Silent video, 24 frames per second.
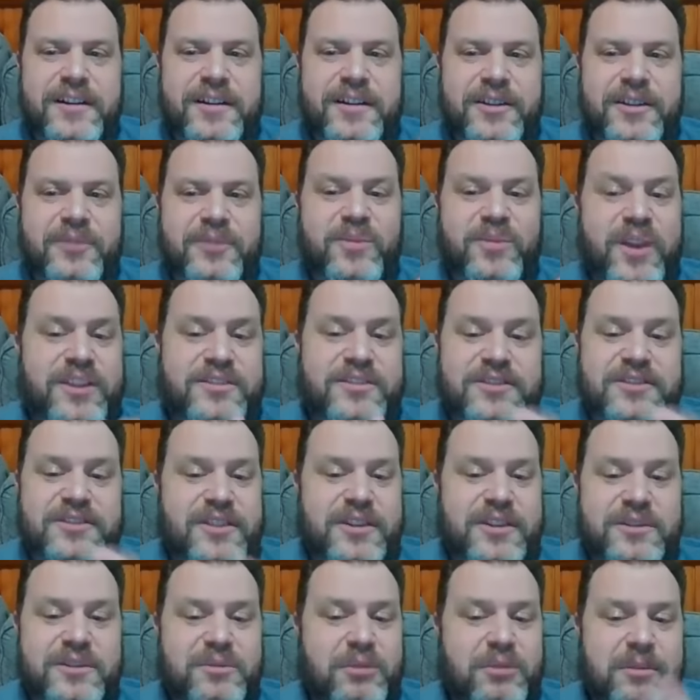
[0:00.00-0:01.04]
the Rangers of
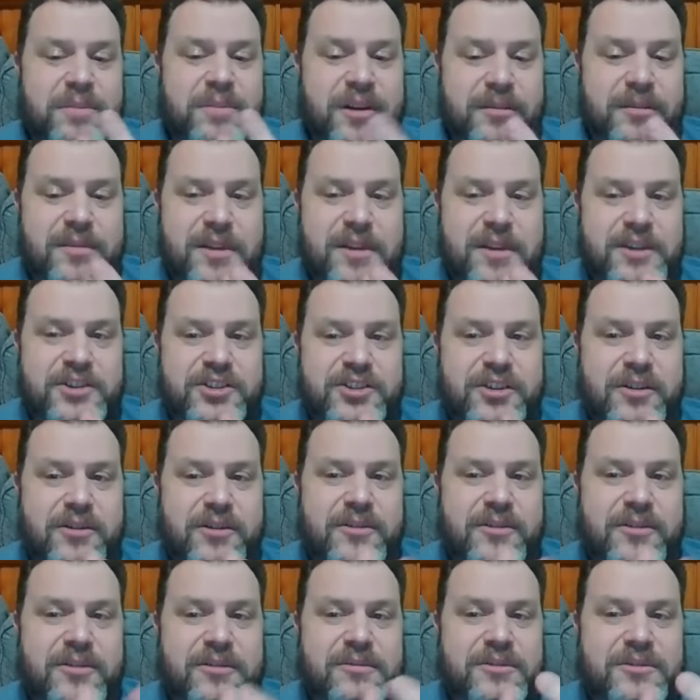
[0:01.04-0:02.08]
the New Republic
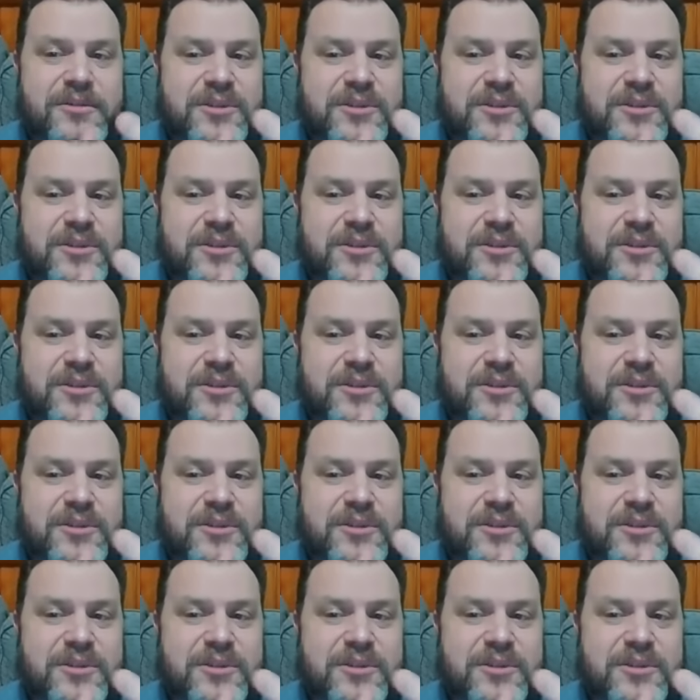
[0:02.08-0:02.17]
show.